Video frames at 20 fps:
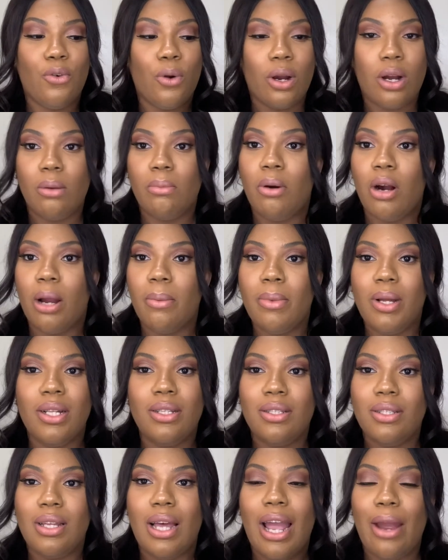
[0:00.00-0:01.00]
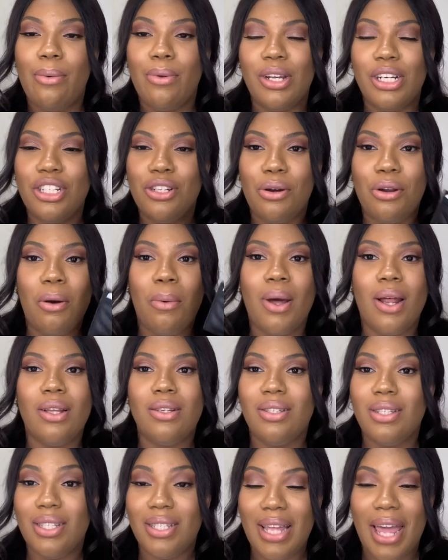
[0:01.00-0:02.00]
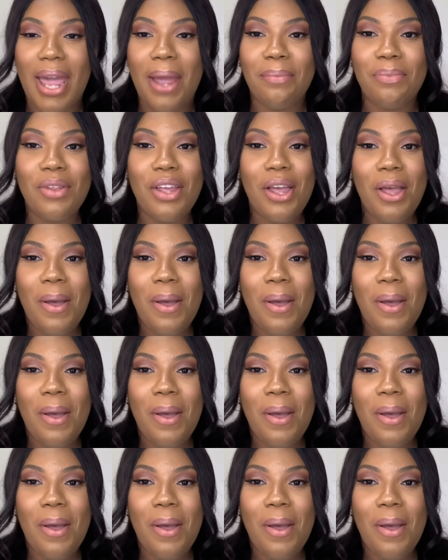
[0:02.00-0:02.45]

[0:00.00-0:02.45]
four compartments. I really don't know what else to say.